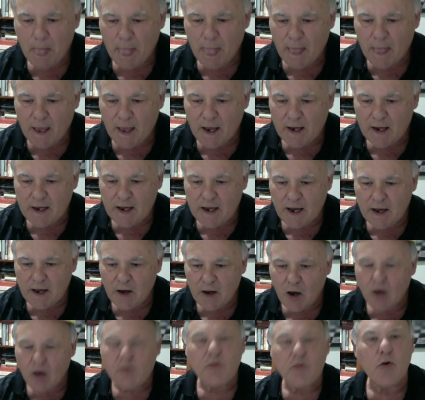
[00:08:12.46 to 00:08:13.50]
Okay.
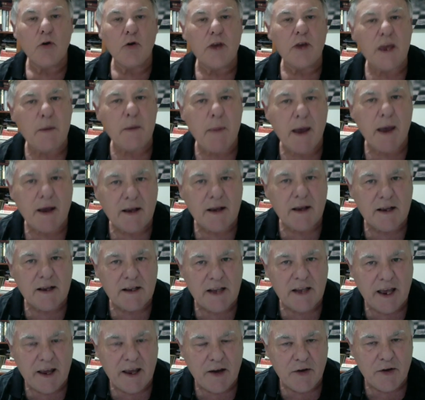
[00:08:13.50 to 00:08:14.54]
Oh, talking about
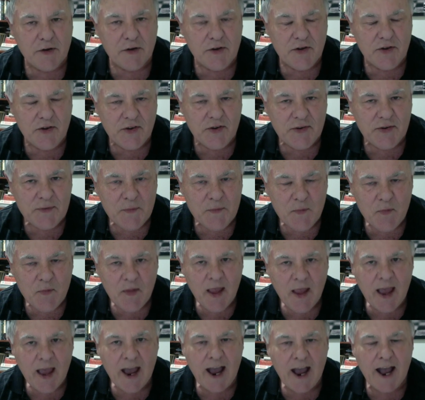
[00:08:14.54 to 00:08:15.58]
clowns,
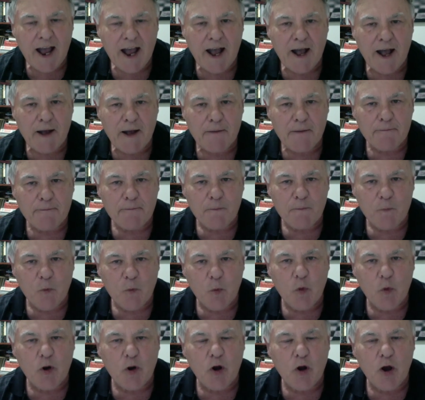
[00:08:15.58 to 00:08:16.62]

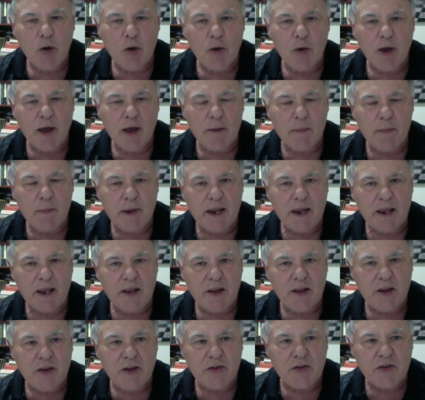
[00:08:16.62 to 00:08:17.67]
many
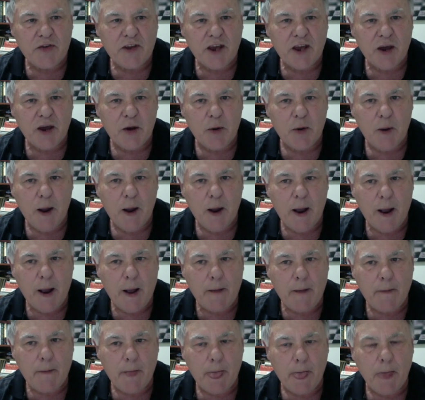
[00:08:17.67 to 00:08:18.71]
years ago,
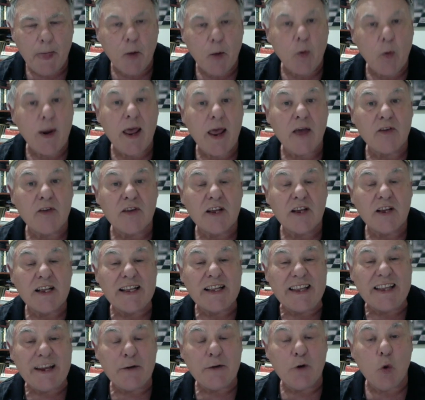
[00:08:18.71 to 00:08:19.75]
I went out to
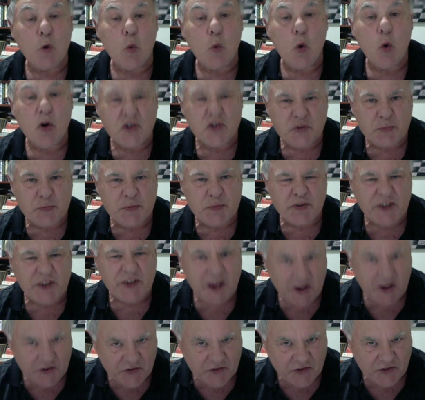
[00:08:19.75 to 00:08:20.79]
clear a wasp's
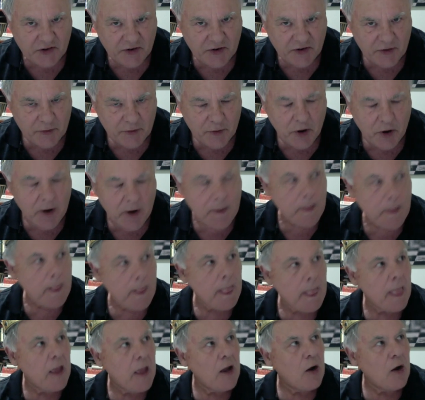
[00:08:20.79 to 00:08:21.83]
nest, right?
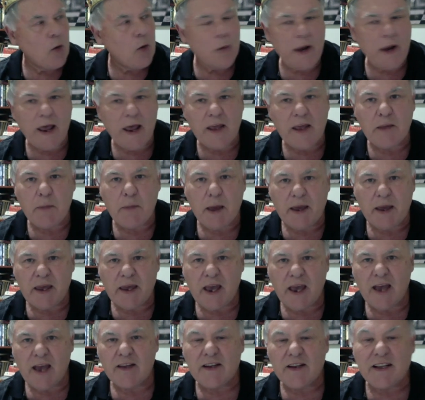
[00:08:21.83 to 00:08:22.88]
Went out in the
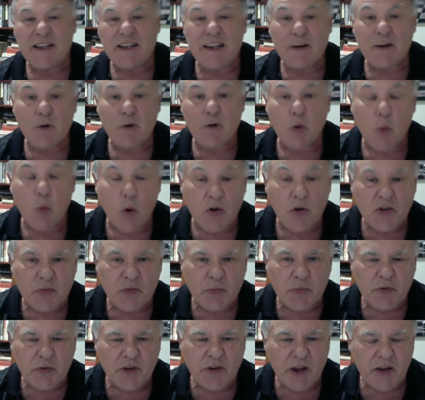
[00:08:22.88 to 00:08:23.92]
backyard to clear a
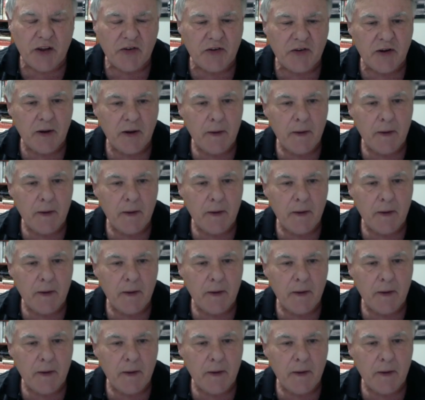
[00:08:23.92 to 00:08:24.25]
wasp's nest.